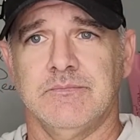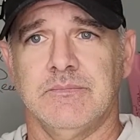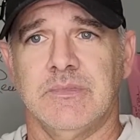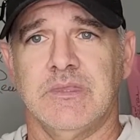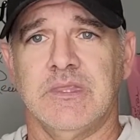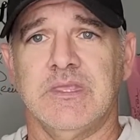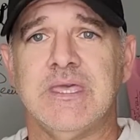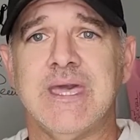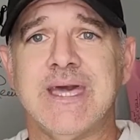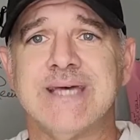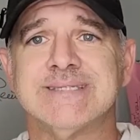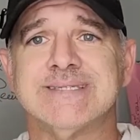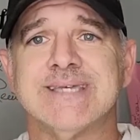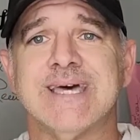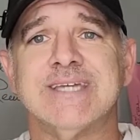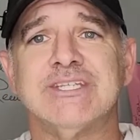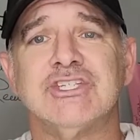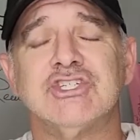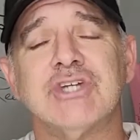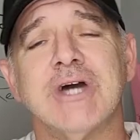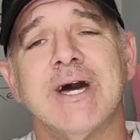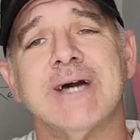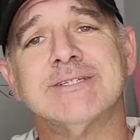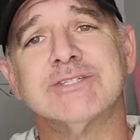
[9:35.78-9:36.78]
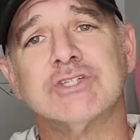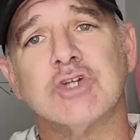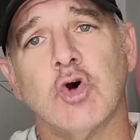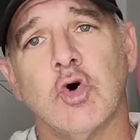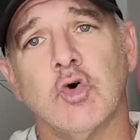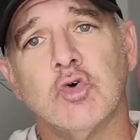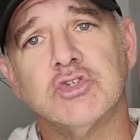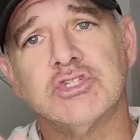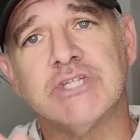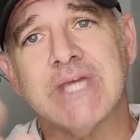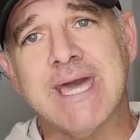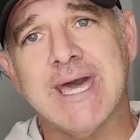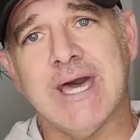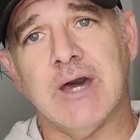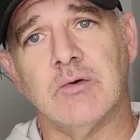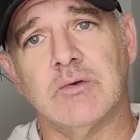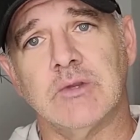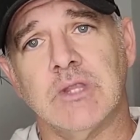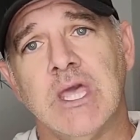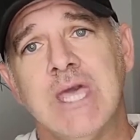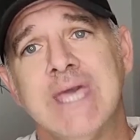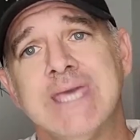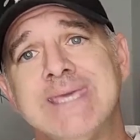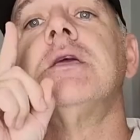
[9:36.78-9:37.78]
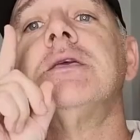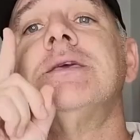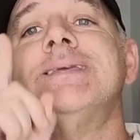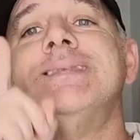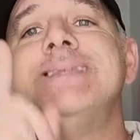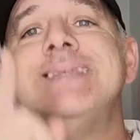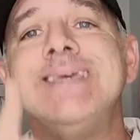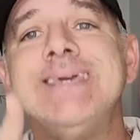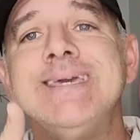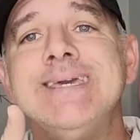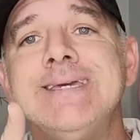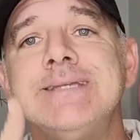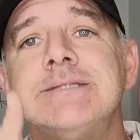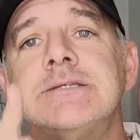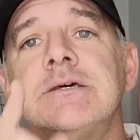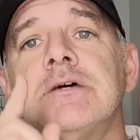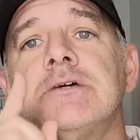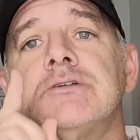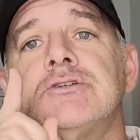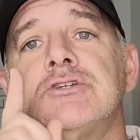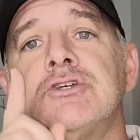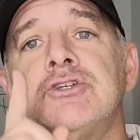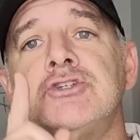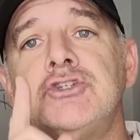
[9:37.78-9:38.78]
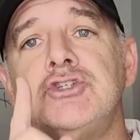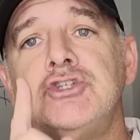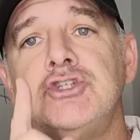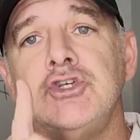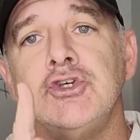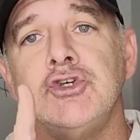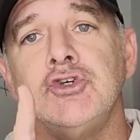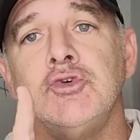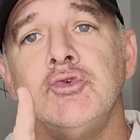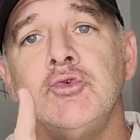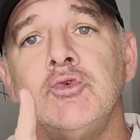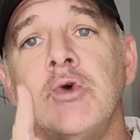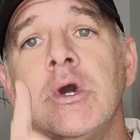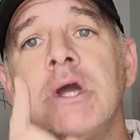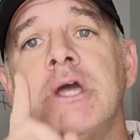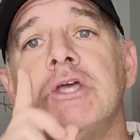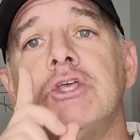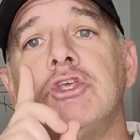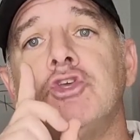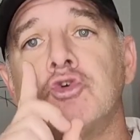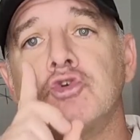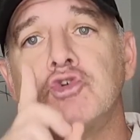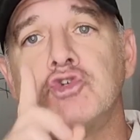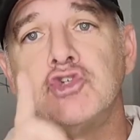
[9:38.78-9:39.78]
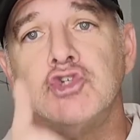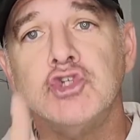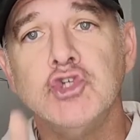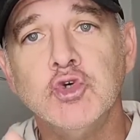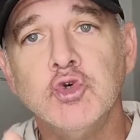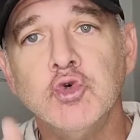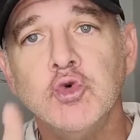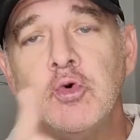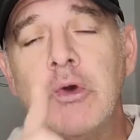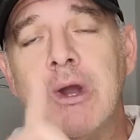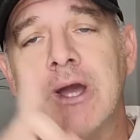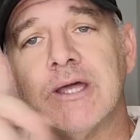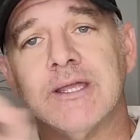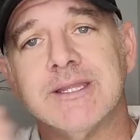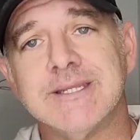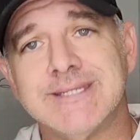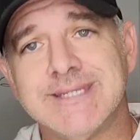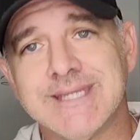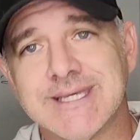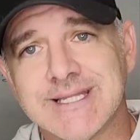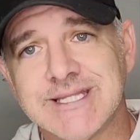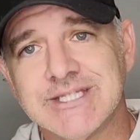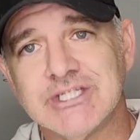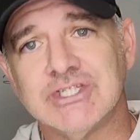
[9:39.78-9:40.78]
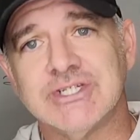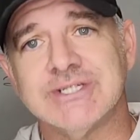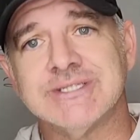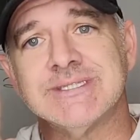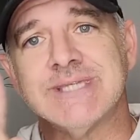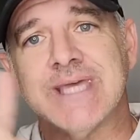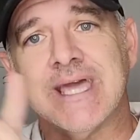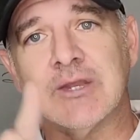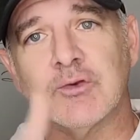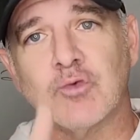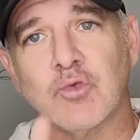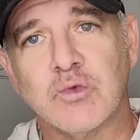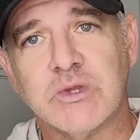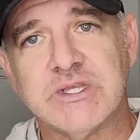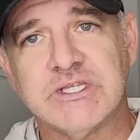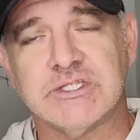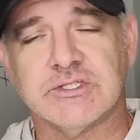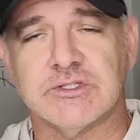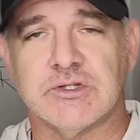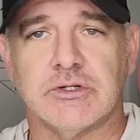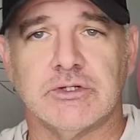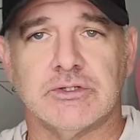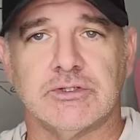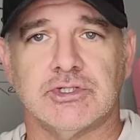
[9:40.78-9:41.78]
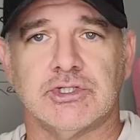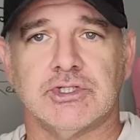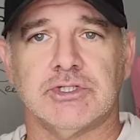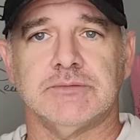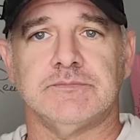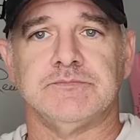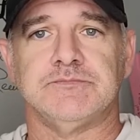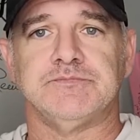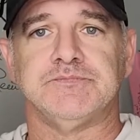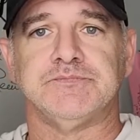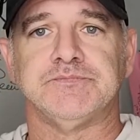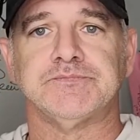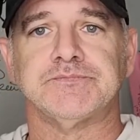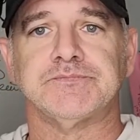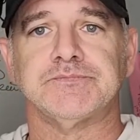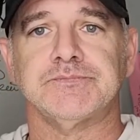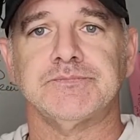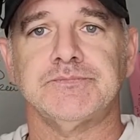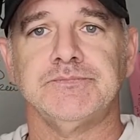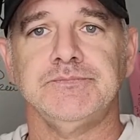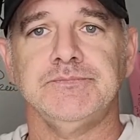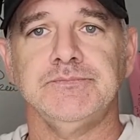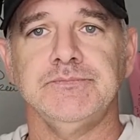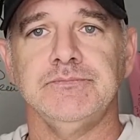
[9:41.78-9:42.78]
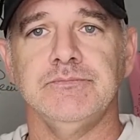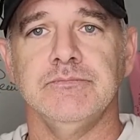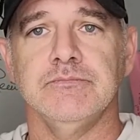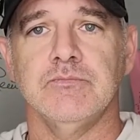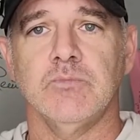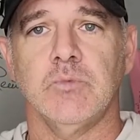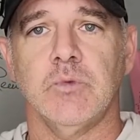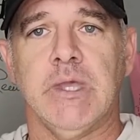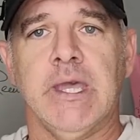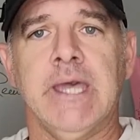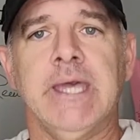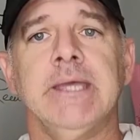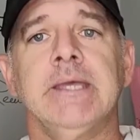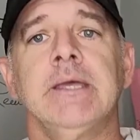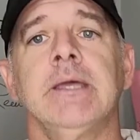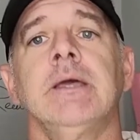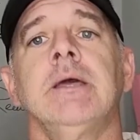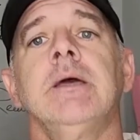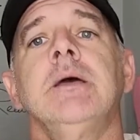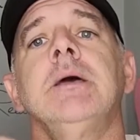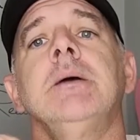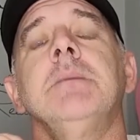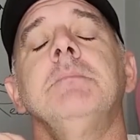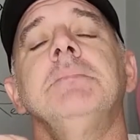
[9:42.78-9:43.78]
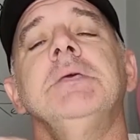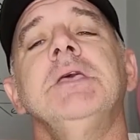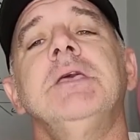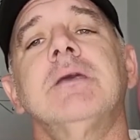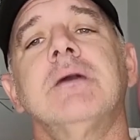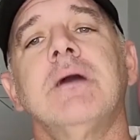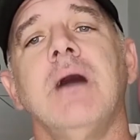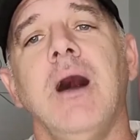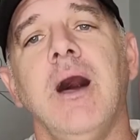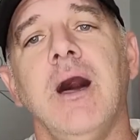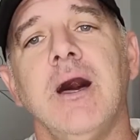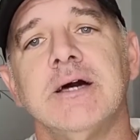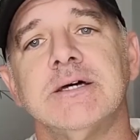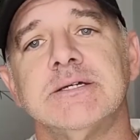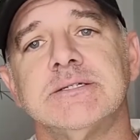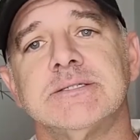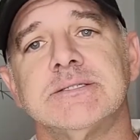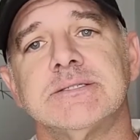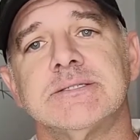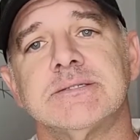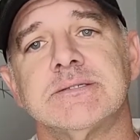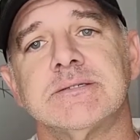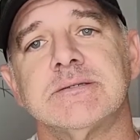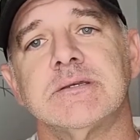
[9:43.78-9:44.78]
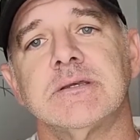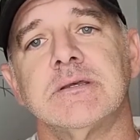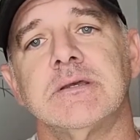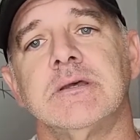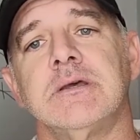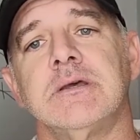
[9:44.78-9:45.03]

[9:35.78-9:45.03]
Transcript: Yes, I just called you out. You need to do your due diligence and research. Okay? Because